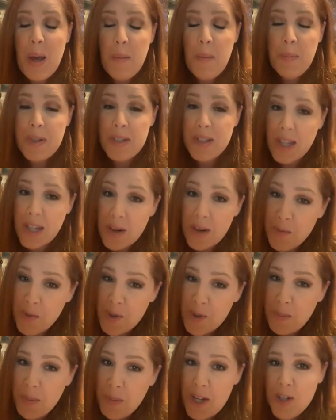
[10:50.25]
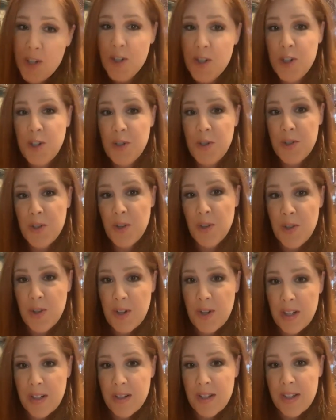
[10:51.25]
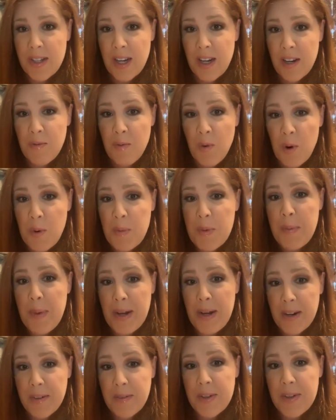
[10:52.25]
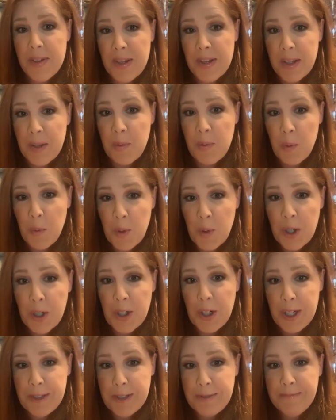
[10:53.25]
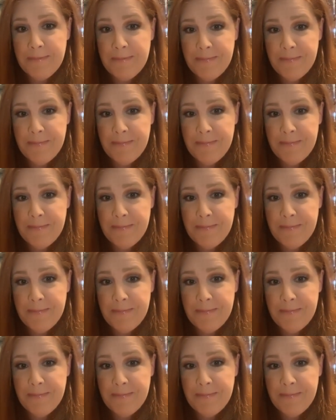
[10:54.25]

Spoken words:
but sign up for the page too, so you can stay informed about everything that we're working on.